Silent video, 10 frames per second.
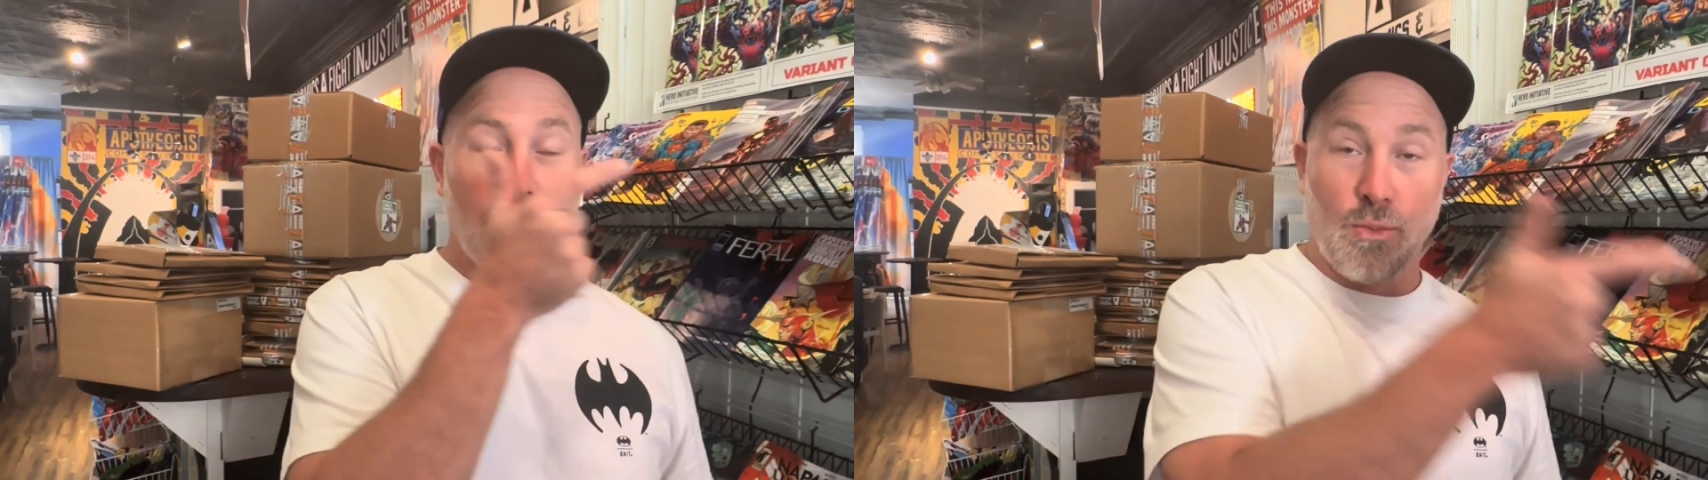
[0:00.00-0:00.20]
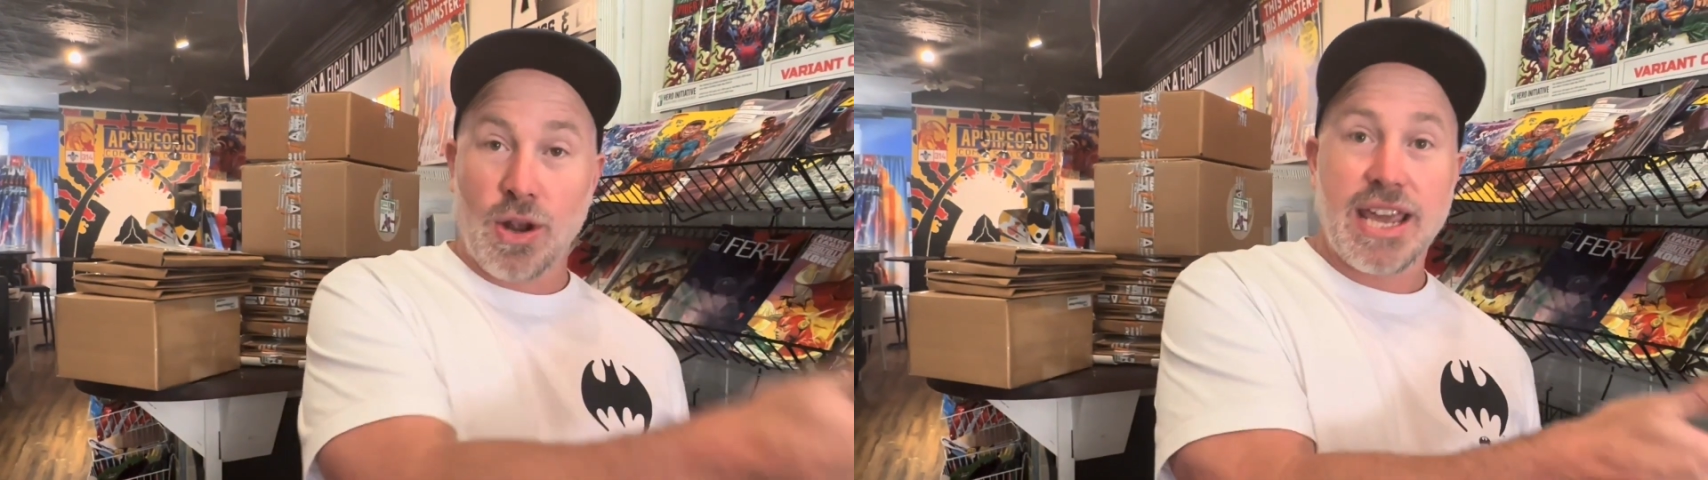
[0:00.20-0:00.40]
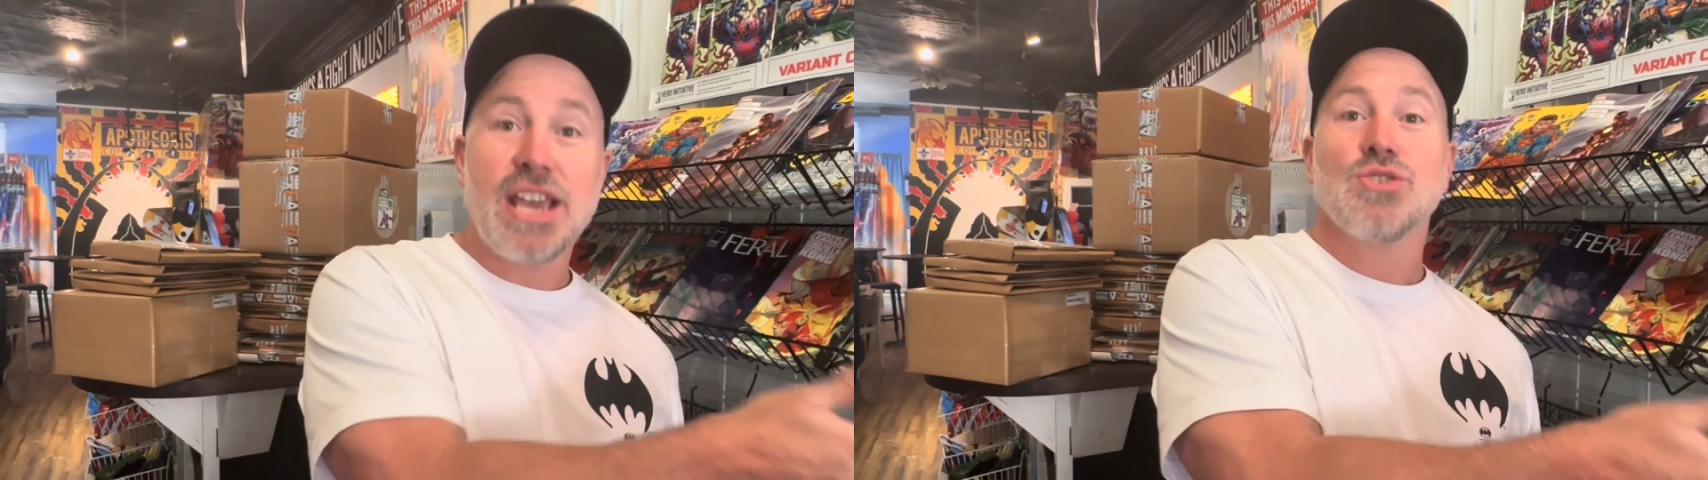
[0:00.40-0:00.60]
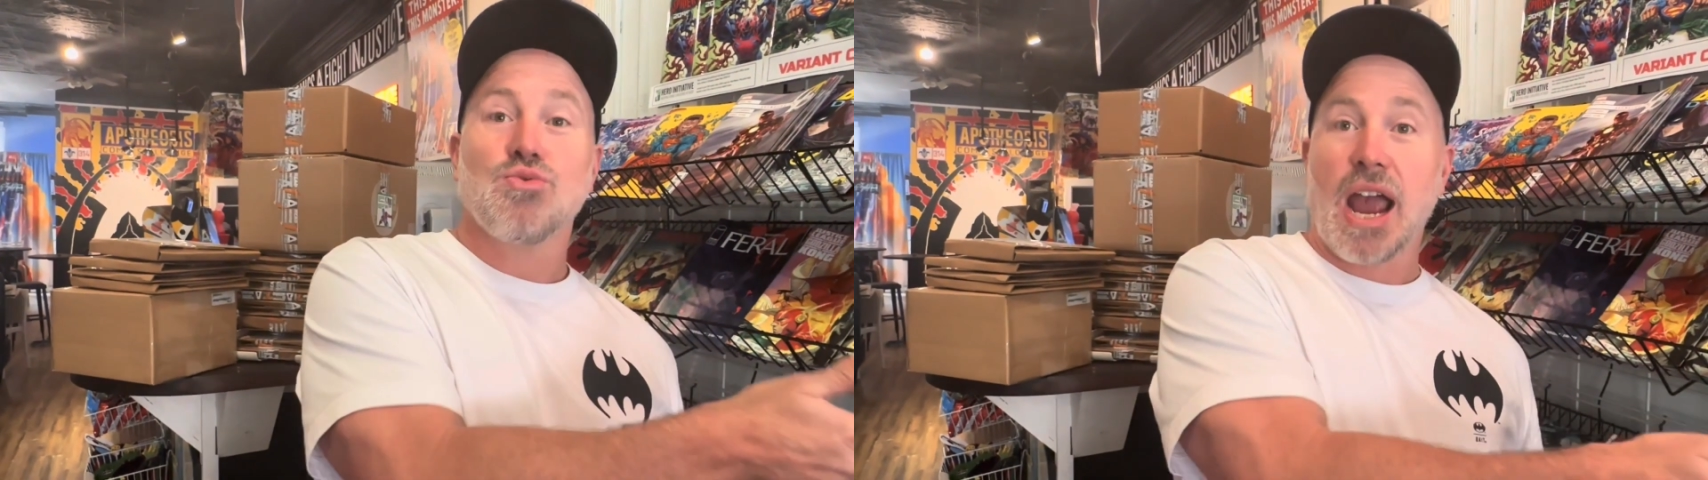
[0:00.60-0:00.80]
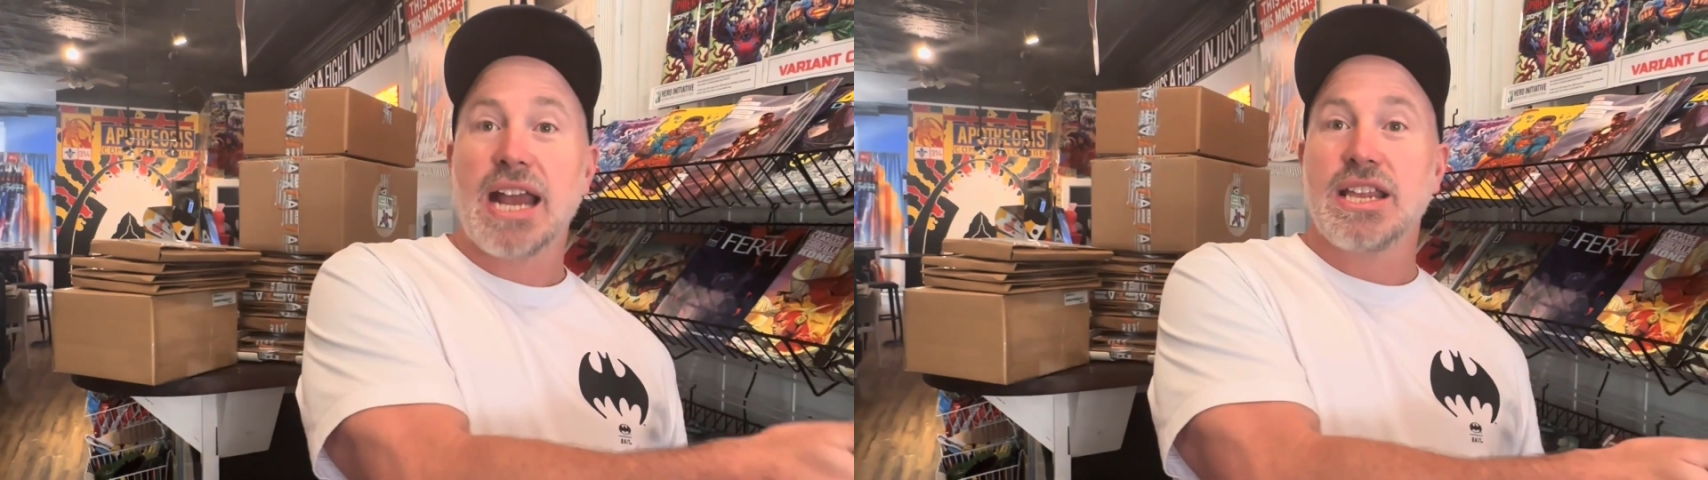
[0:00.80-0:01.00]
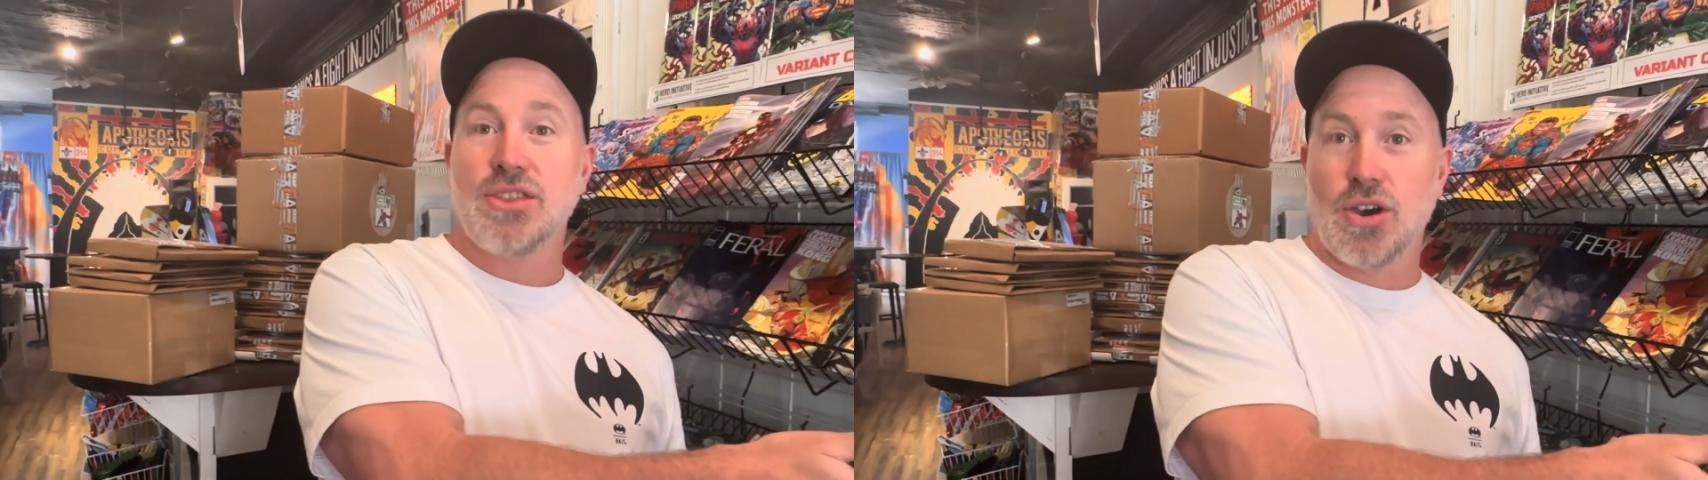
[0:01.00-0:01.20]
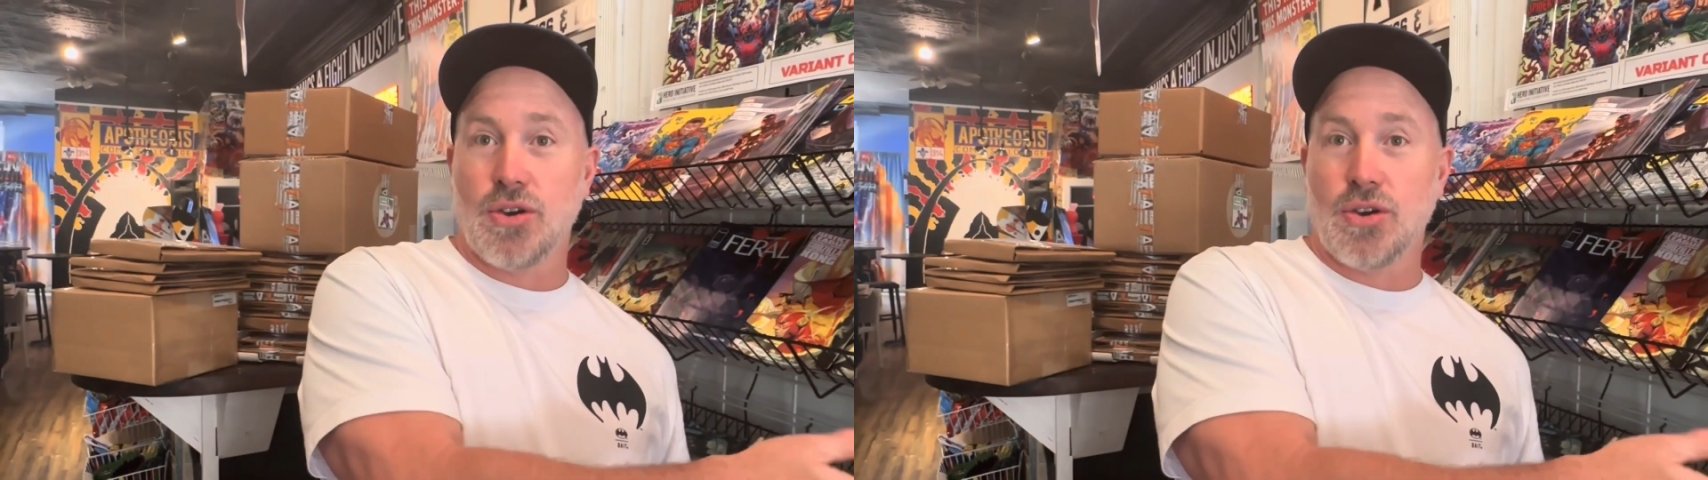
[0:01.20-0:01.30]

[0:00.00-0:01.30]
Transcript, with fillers: What he's writing, though,